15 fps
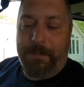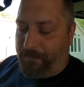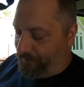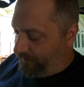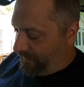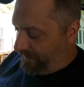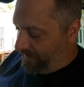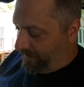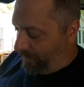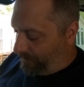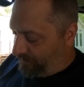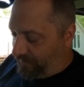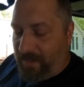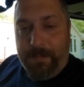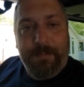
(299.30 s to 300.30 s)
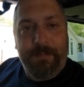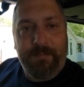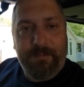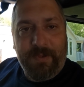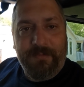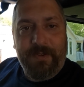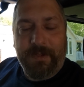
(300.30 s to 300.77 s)
but it helps
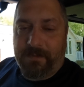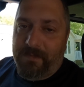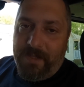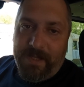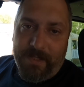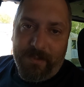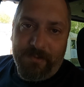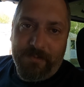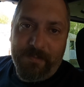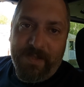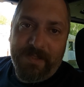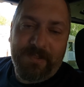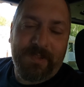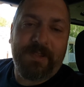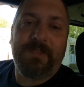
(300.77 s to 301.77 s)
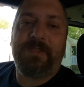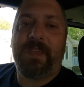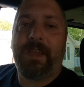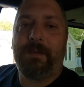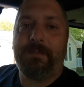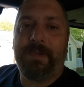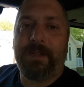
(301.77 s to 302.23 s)
prevent rattles, makes things
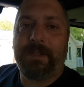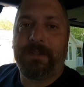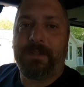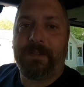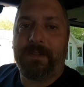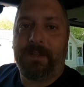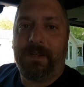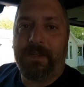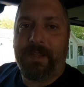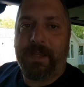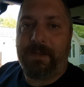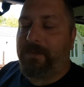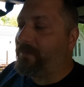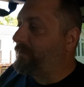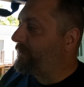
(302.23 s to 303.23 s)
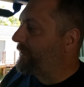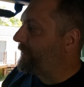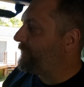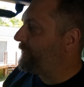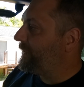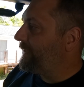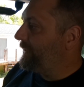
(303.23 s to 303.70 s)
sound better, all that good
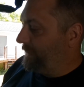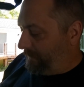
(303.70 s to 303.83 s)
stuff.